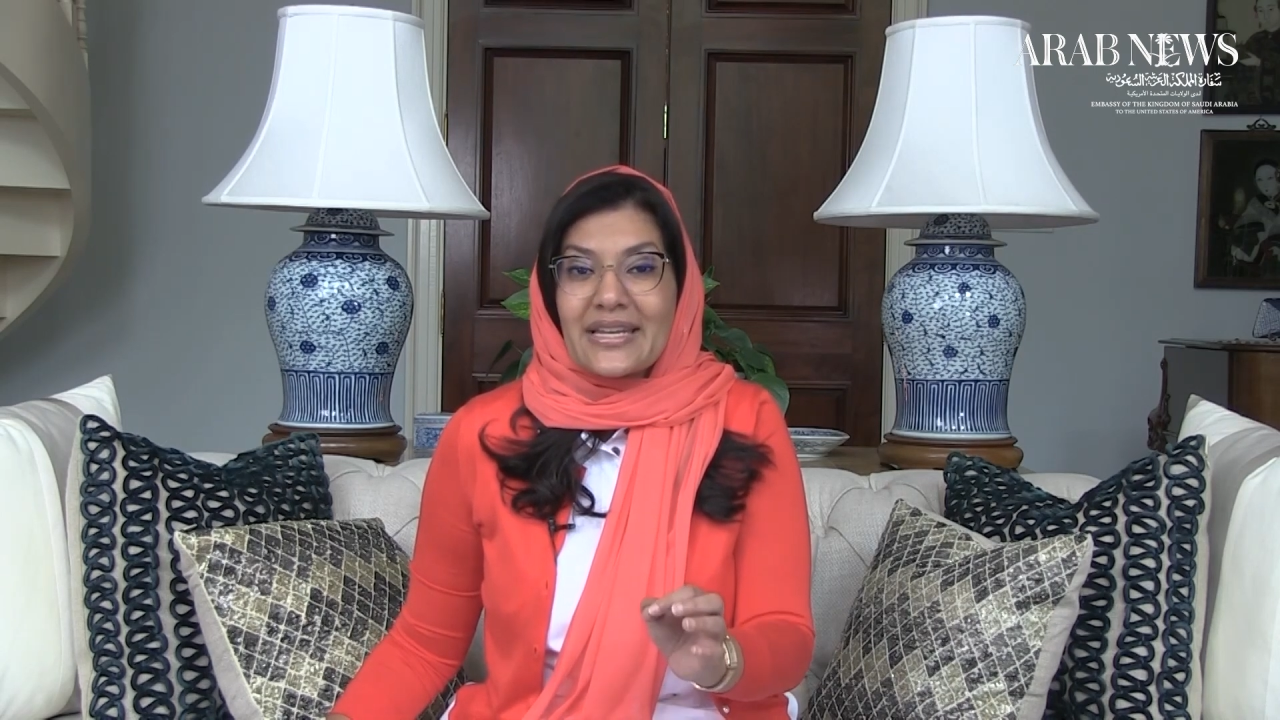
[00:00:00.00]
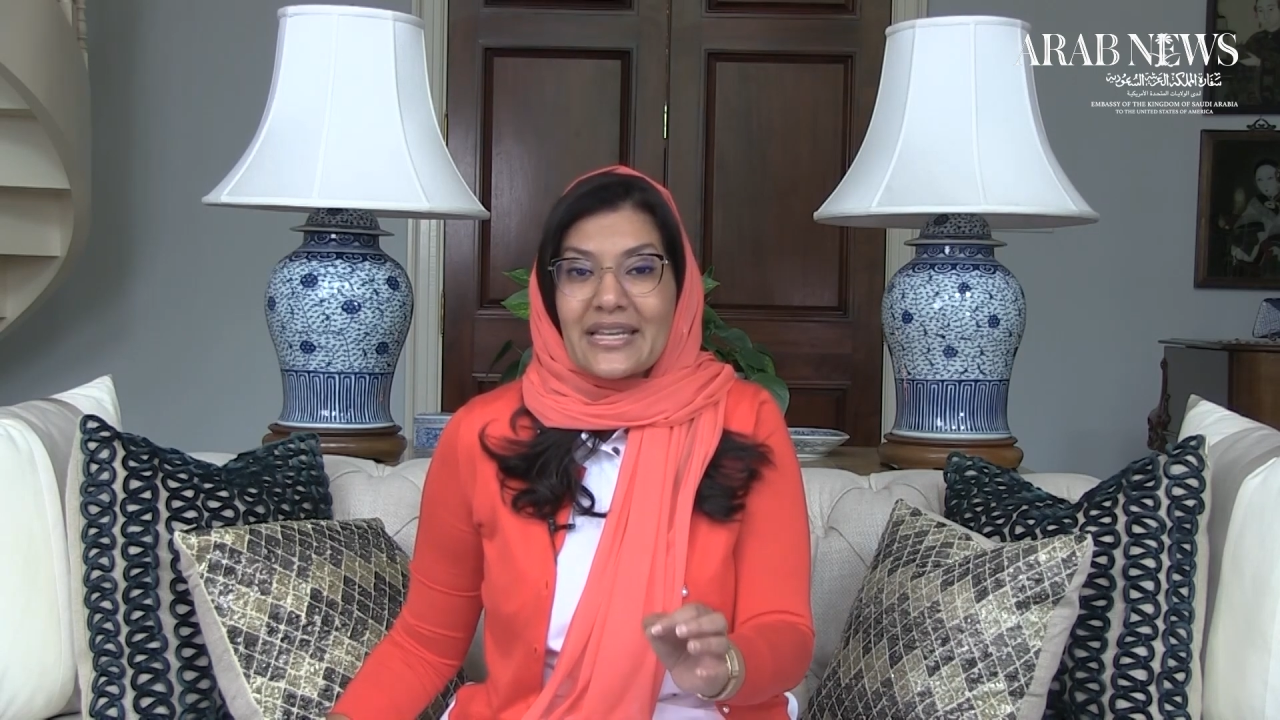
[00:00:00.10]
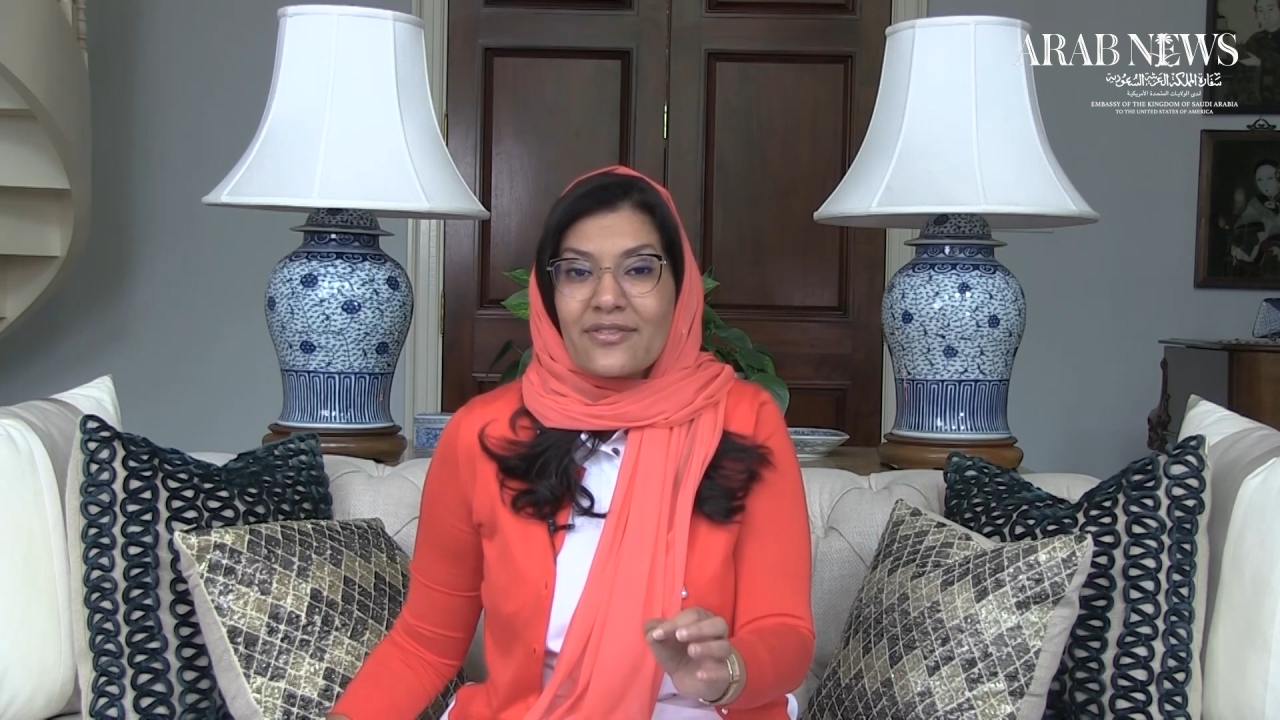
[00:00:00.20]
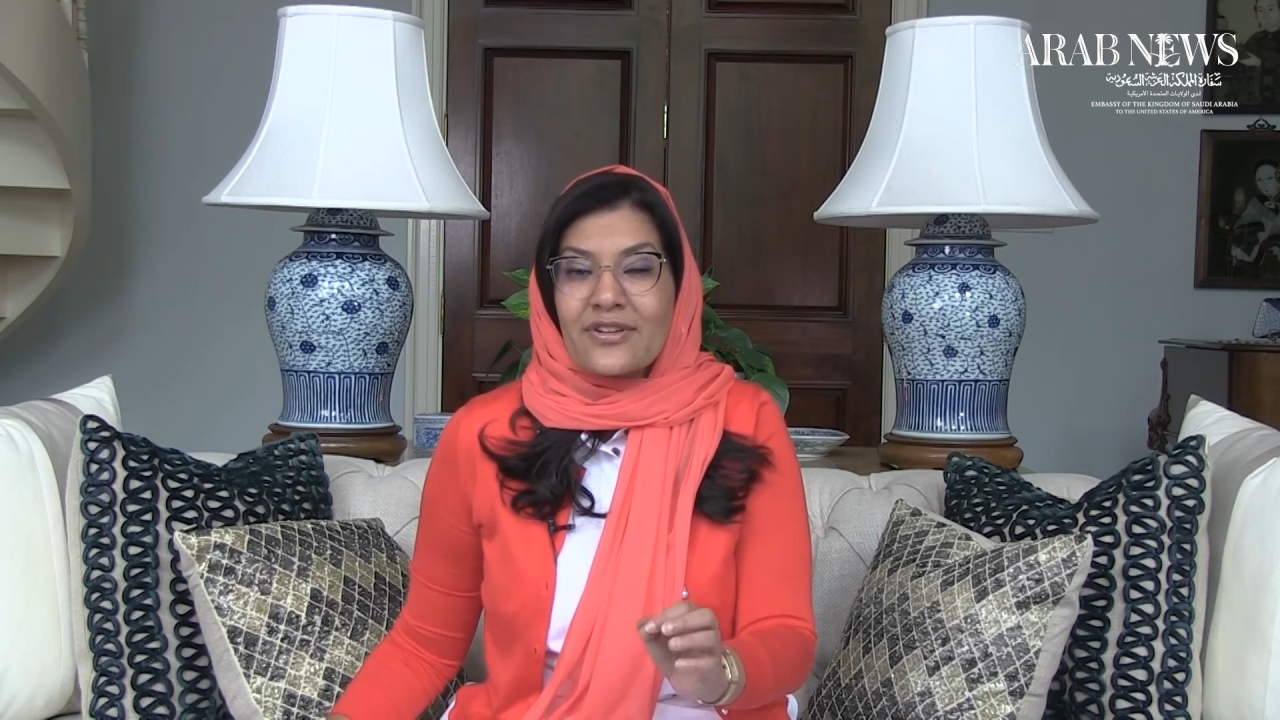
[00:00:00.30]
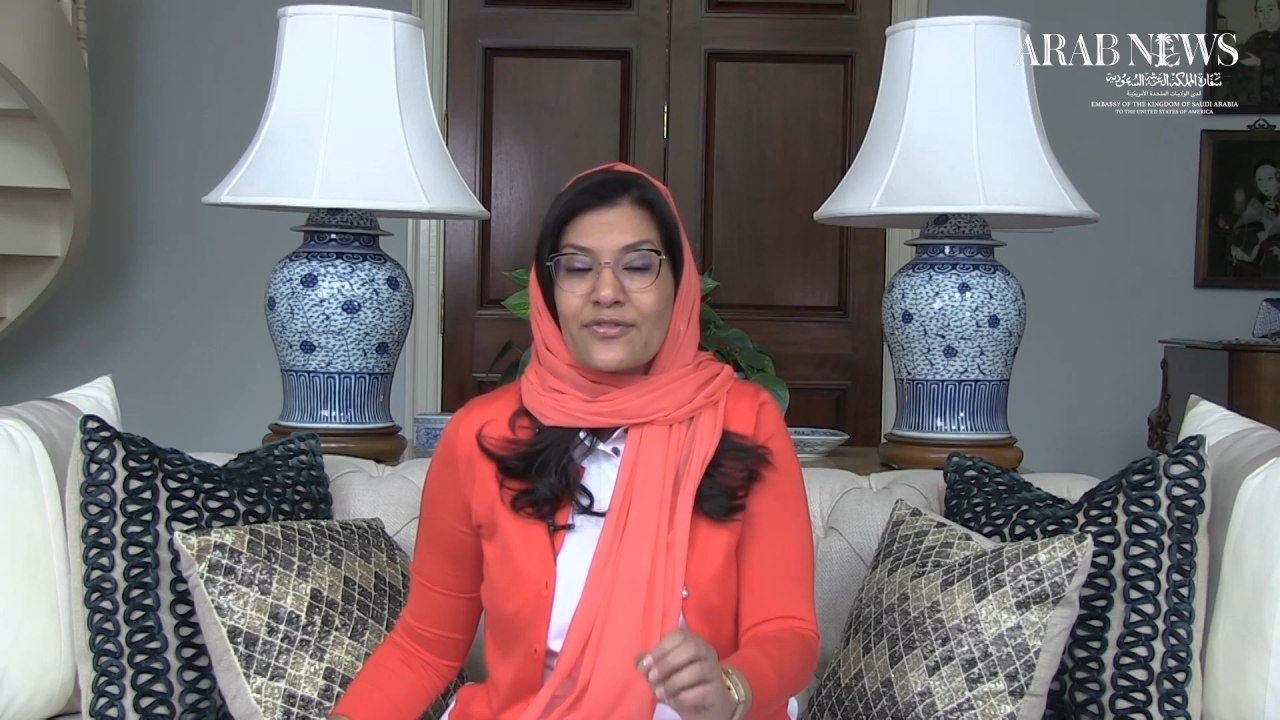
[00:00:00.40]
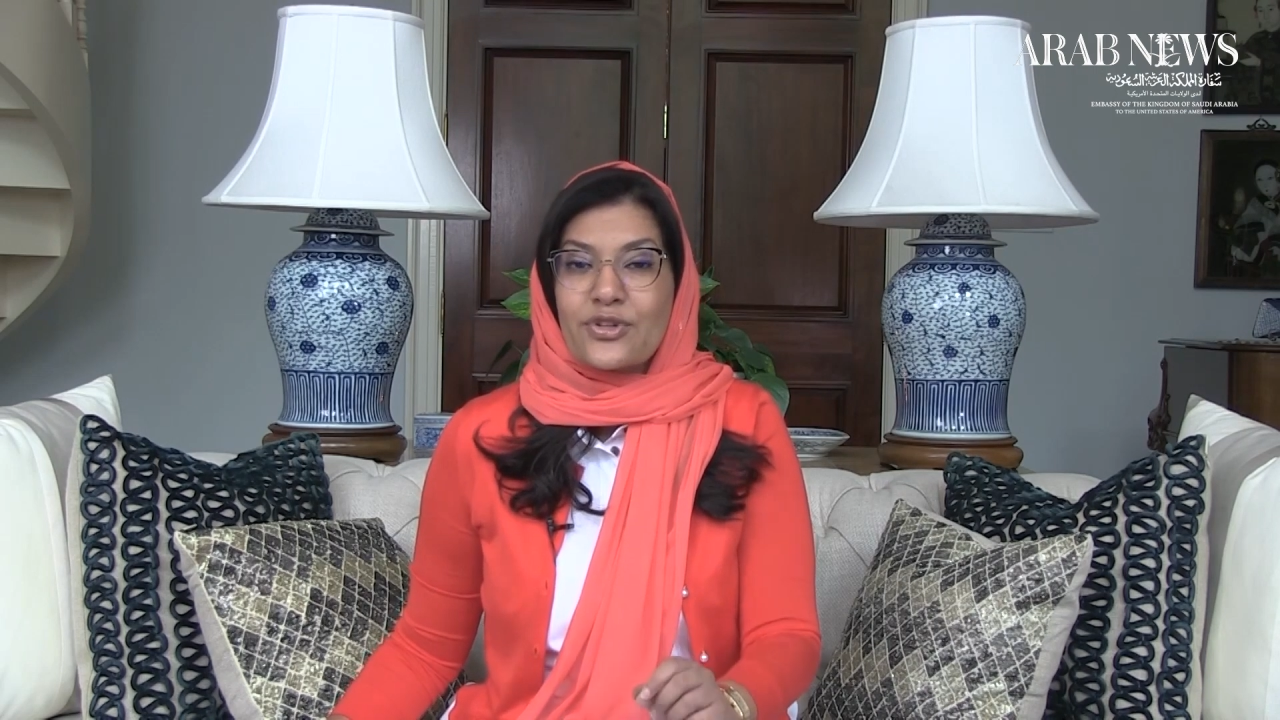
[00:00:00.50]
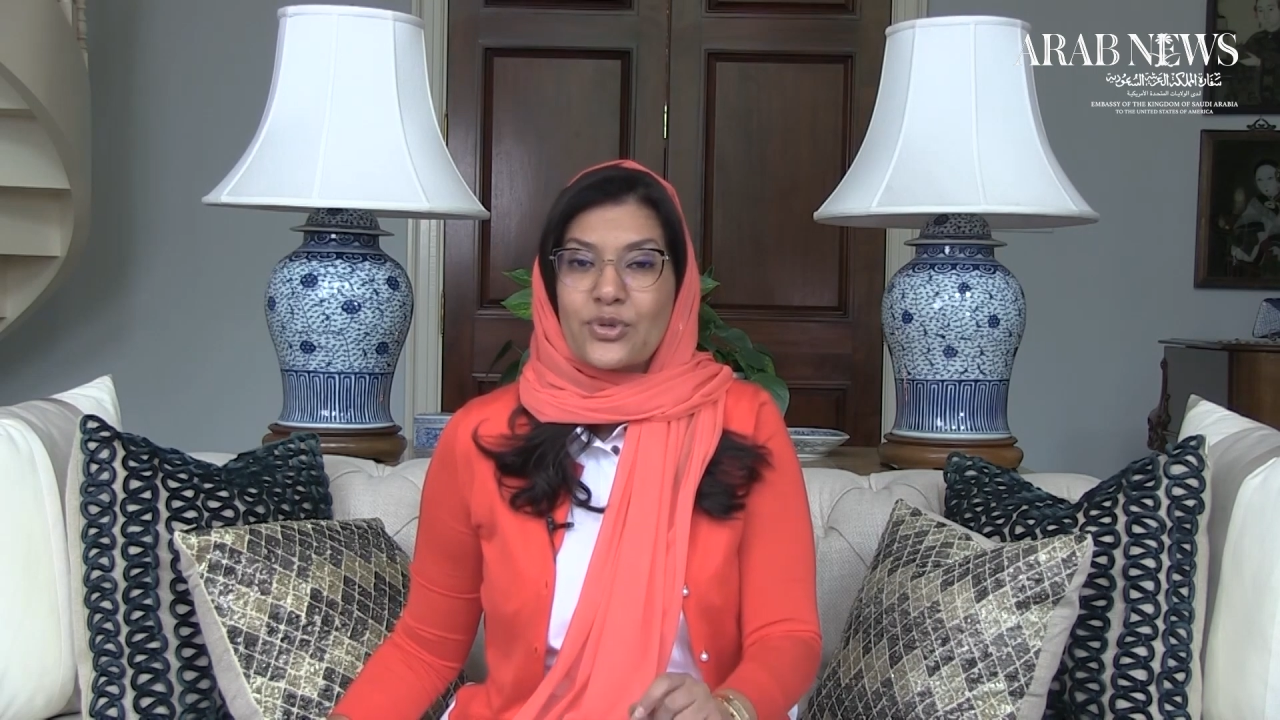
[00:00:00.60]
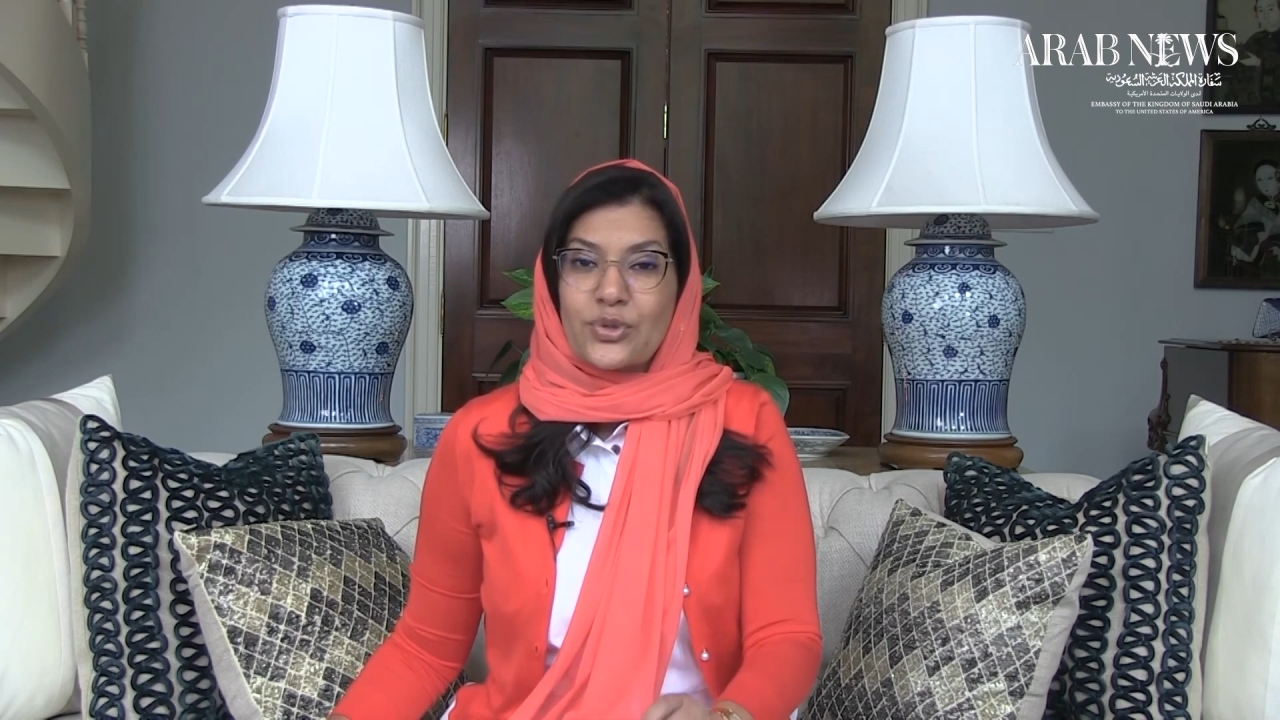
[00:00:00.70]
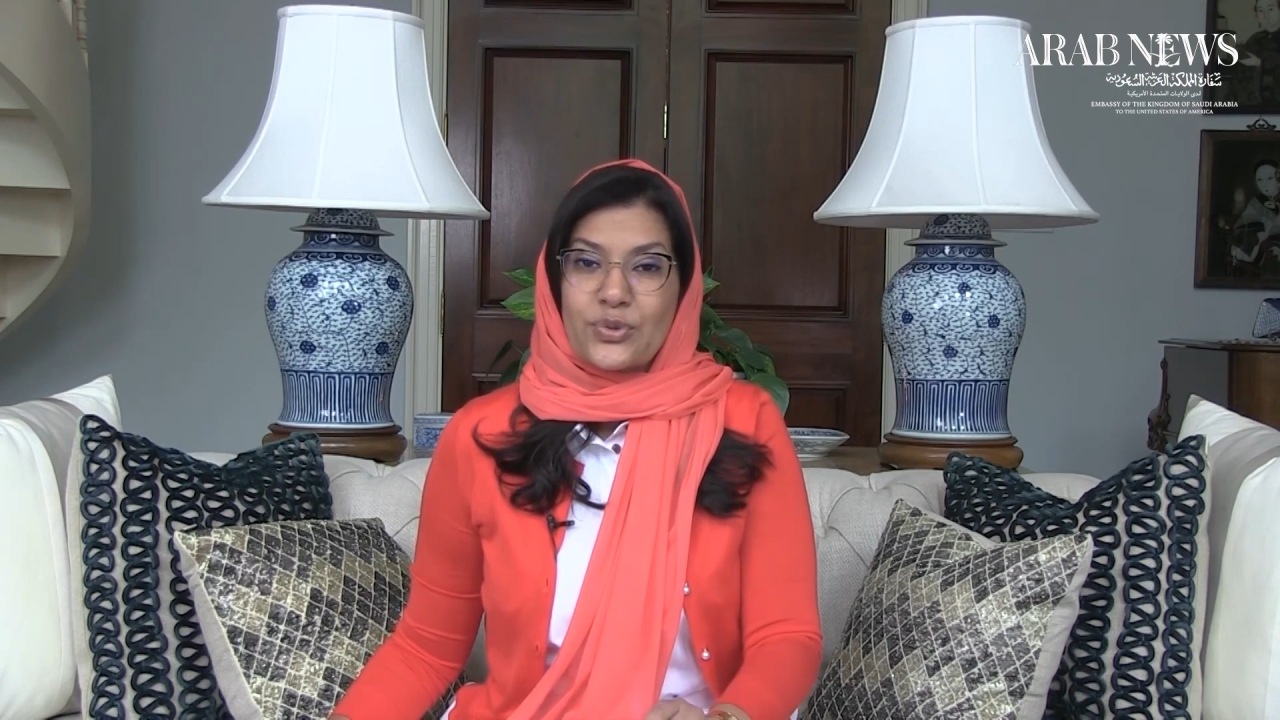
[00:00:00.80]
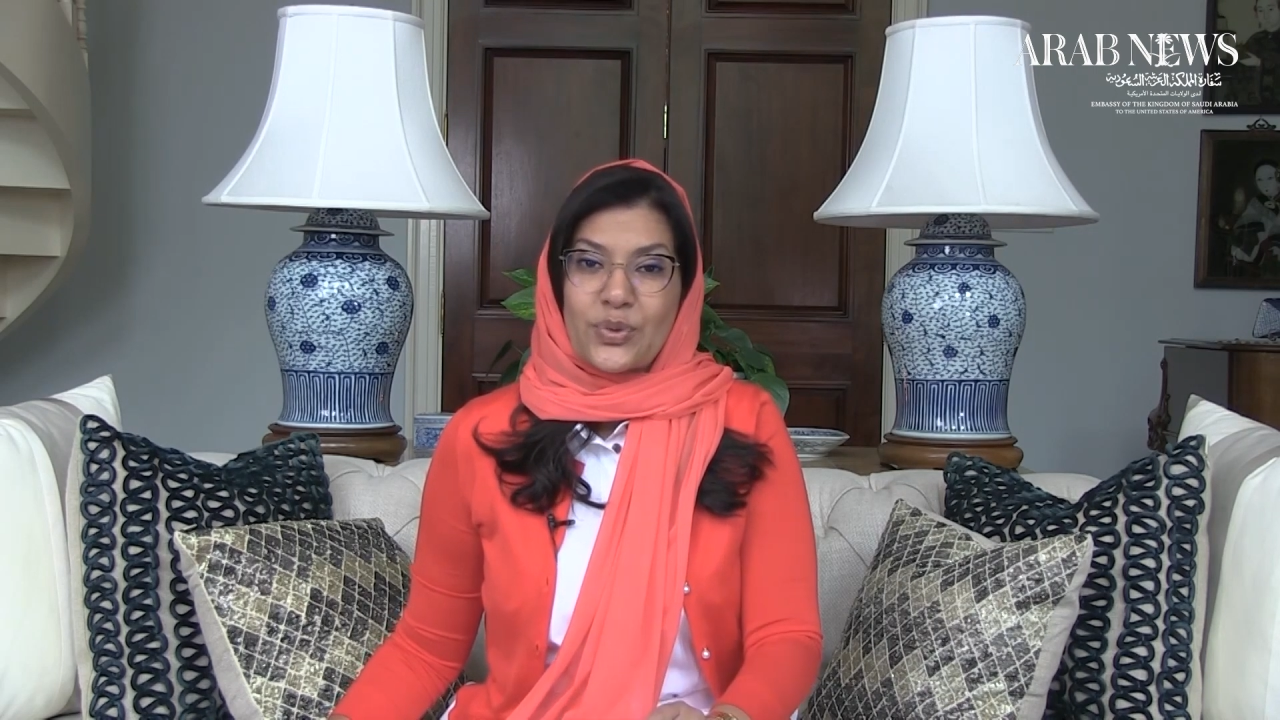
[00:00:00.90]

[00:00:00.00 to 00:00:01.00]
even if the doors